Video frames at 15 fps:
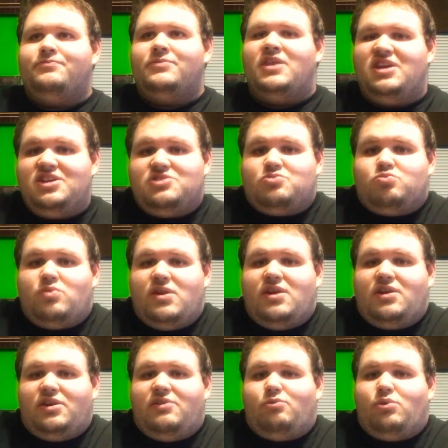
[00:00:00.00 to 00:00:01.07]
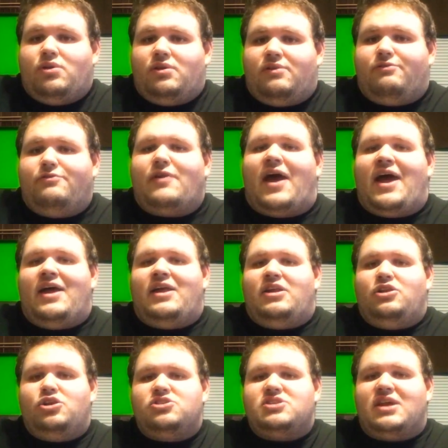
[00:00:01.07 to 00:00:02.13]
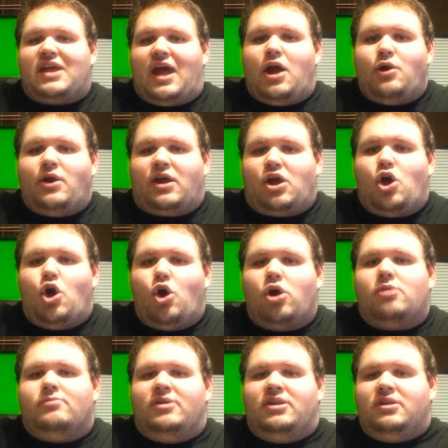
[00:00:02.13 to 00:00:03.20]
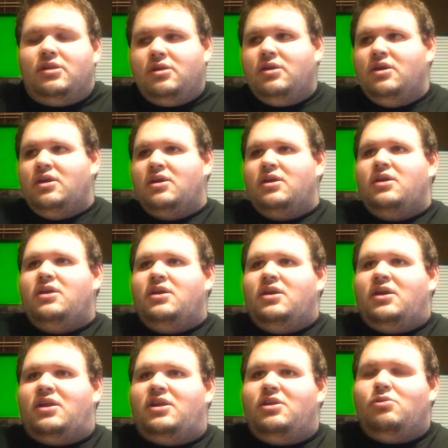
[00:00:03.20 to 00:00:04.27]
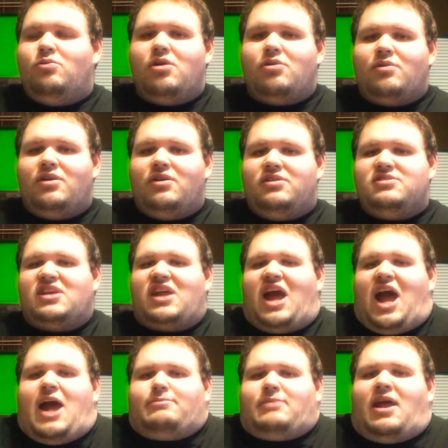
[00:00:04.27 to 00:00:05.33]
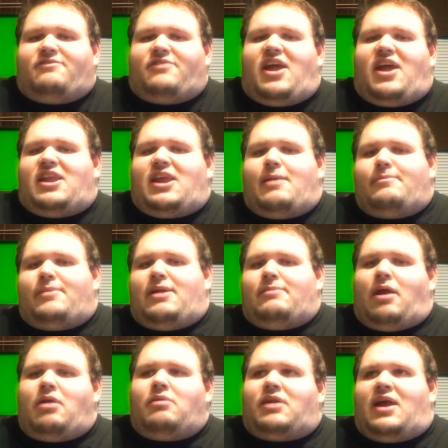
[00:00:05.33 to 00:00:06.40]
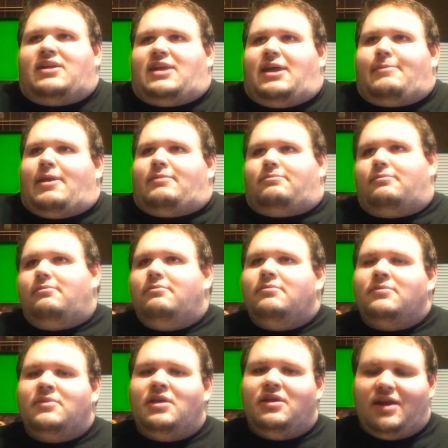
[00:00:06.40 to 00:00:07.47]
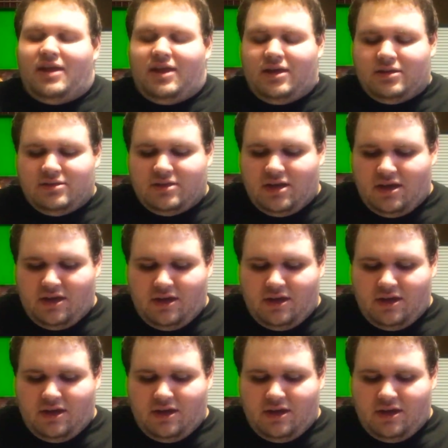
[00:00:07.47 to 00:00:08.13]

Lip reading: He's really, really fat. He looks like Eric Cartman. And he'll walk around, he's like, "I'm not fat, I'm Big Man, goddammit." And